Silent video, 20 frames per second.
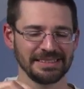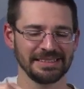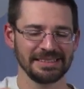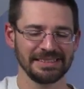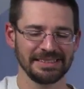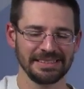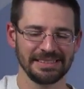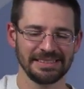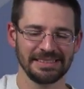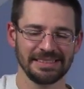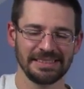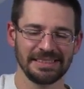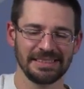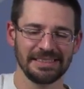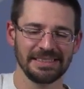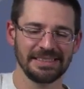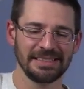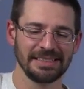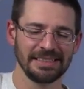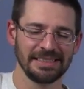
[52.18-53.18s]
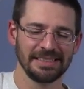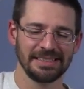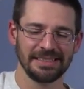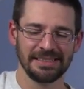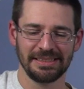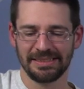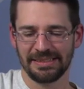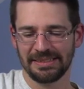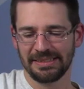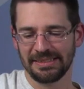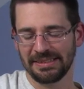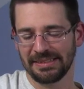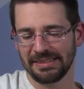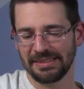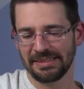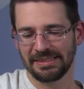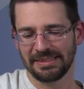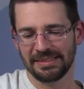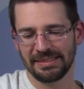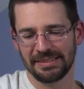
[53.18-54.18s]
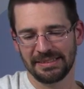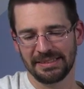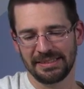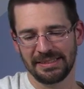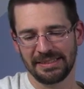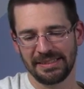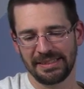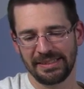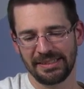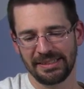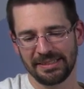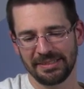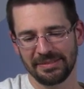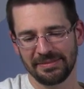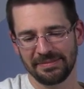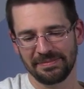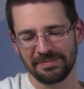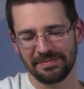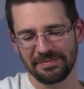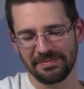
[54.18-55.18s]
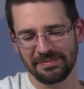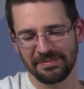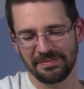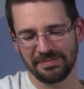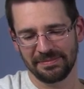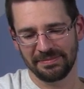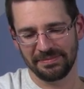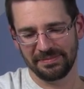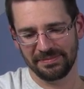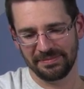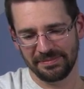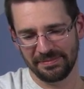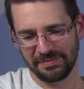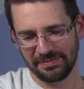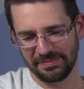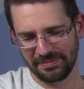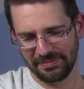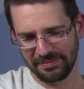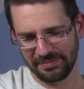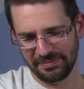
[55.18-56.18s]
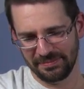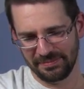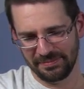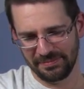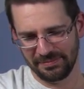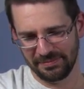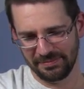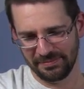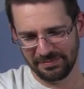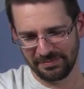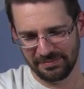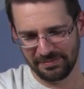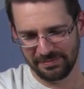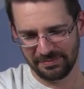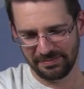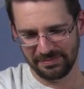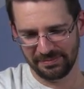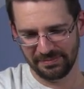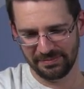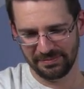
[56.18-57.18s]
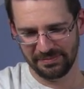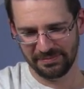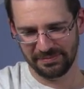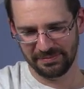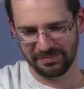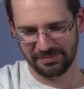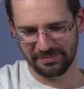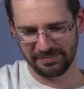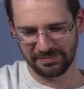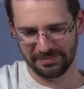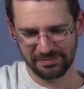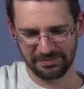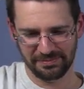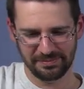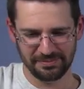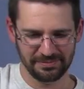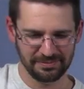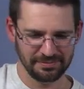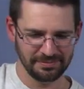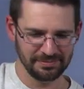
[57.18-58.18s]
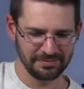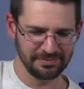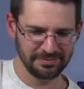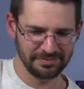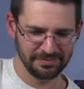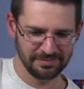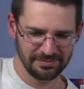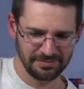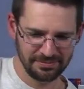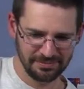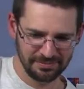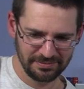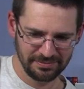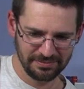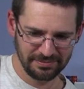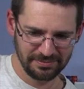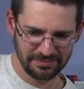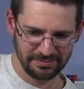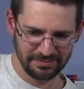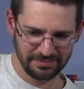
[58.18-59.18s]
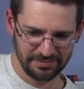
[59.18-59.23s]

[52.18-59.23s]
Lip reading: [no speech]